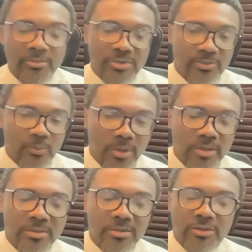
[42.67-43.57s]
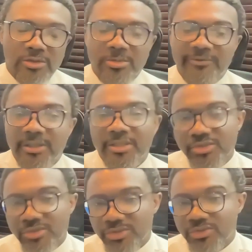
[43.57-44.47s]
Season one, customer
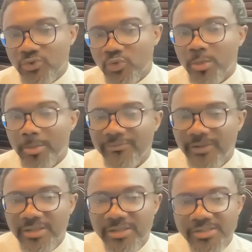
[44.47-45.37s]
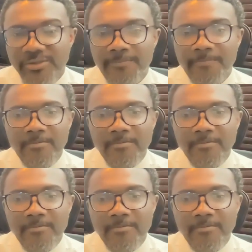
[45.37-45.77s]
validation. Season two, problem validation.